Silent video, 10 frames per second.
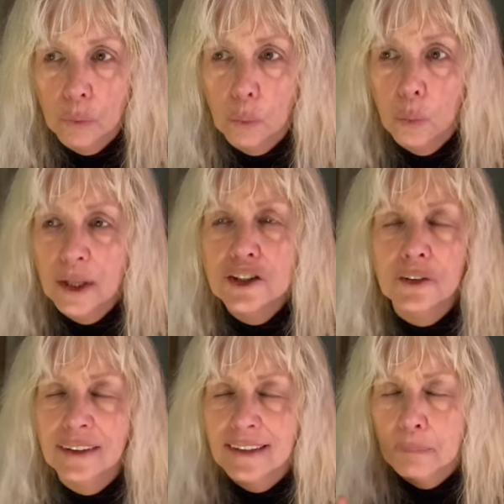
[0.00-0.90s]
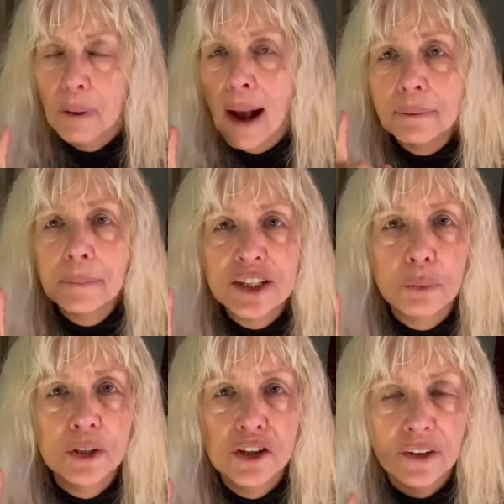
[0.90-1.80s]
when you're, the problem is
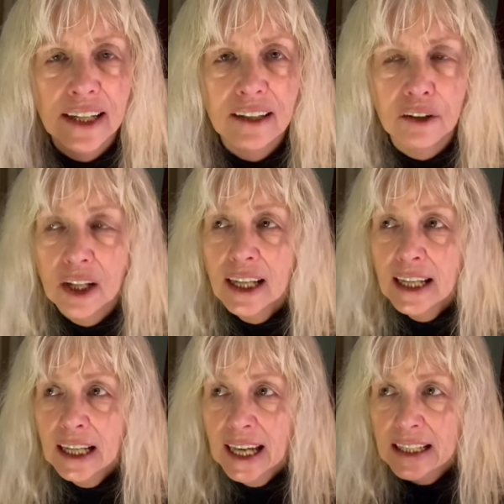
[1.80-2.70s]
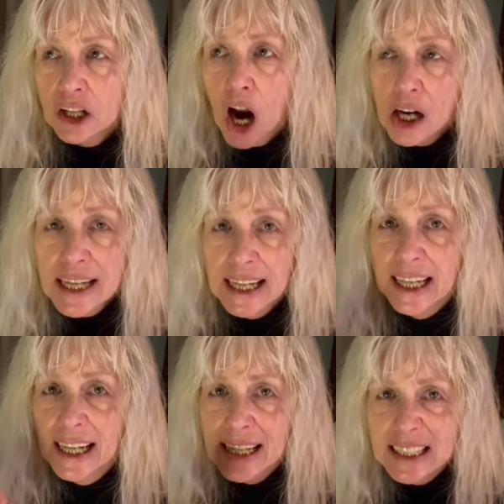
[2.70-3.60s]
when you're ill, it's hard to
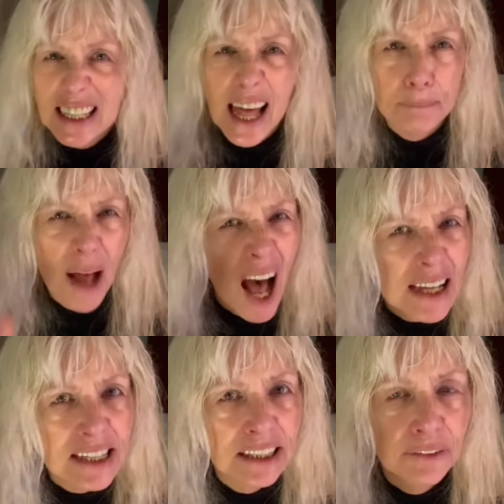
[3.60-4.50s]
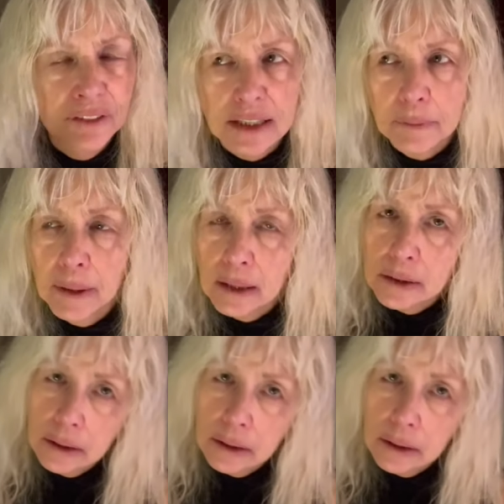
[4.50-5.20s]
get into that positiveness because you